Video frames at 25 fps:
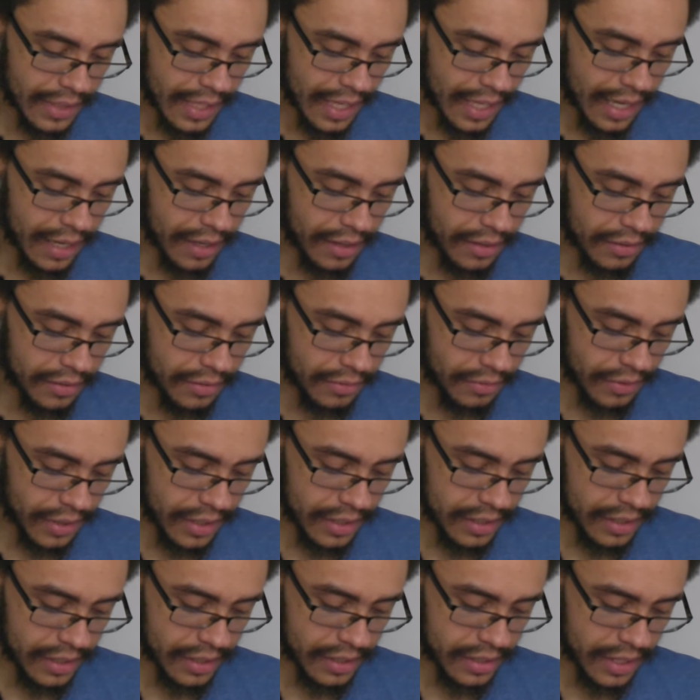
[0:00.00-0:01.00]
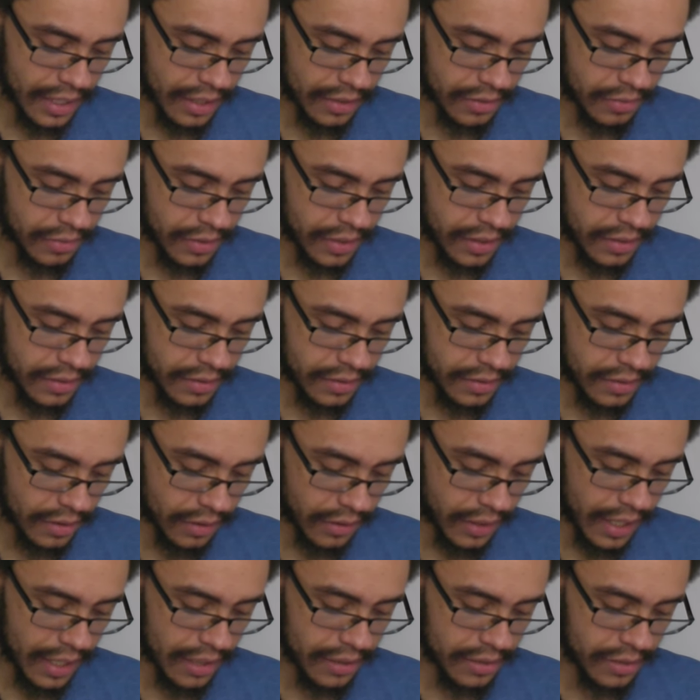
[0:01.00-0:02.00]
Then, when is this next one?
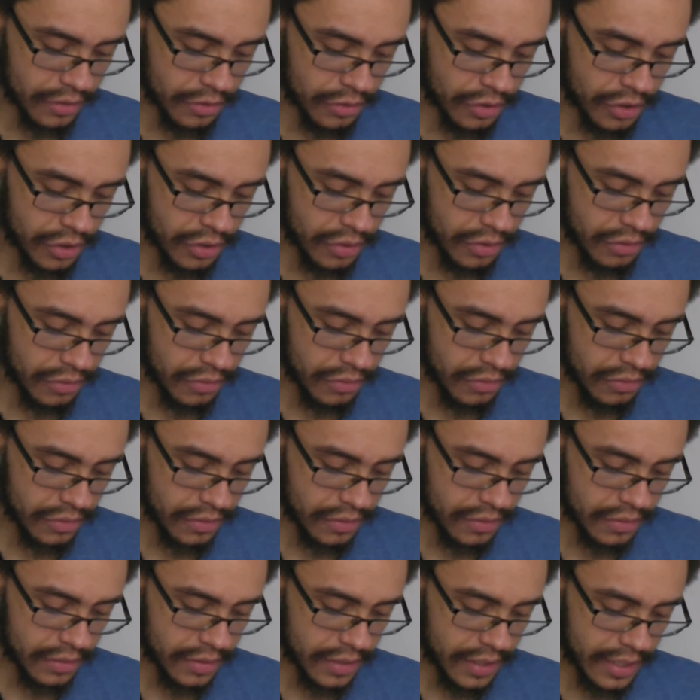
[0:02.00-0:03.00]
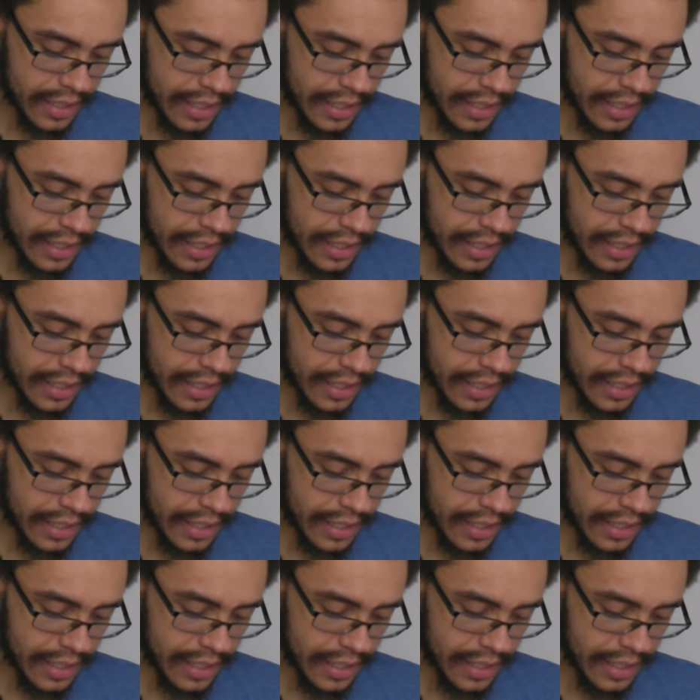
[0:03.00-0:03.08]
Okay, so June